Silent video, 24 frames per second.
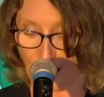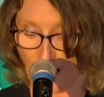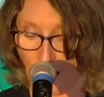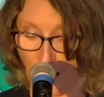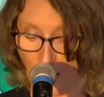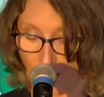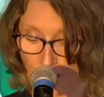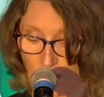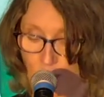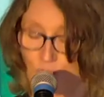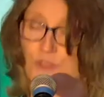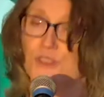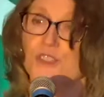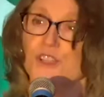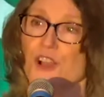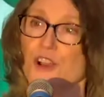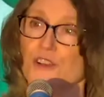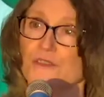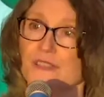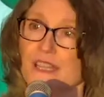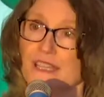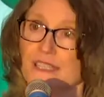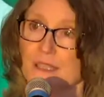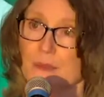also
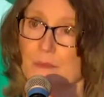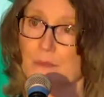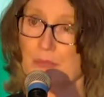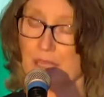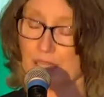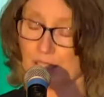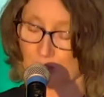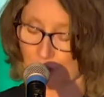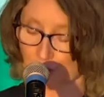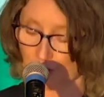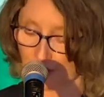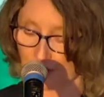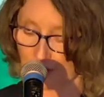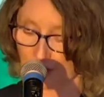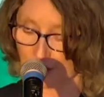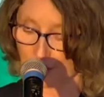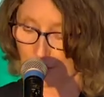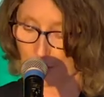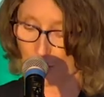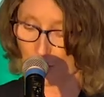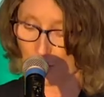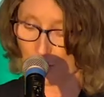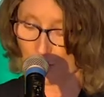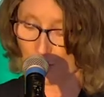served as a mentor and
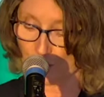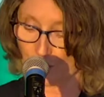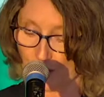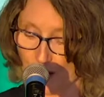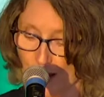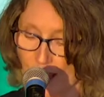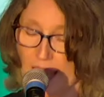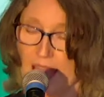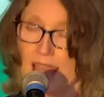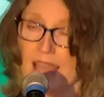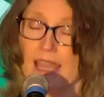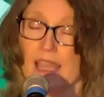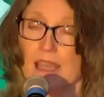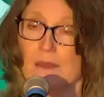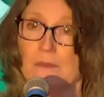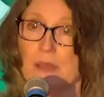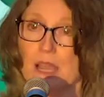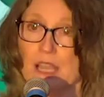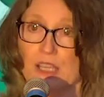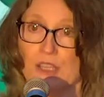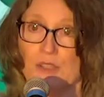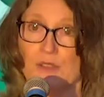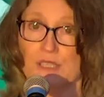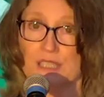supporter in
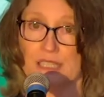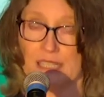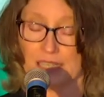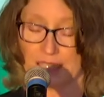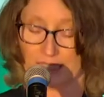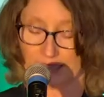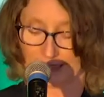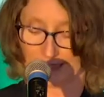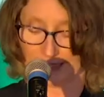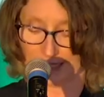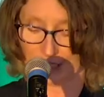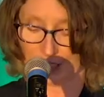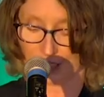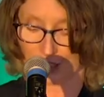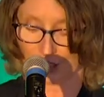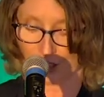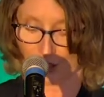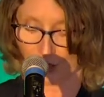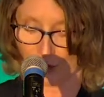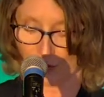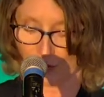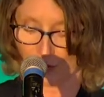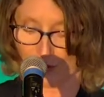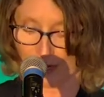my UT Extension
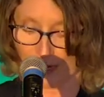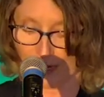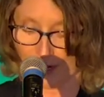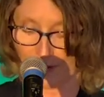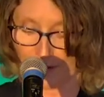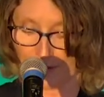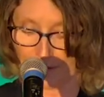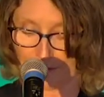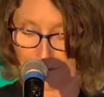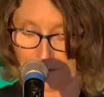career.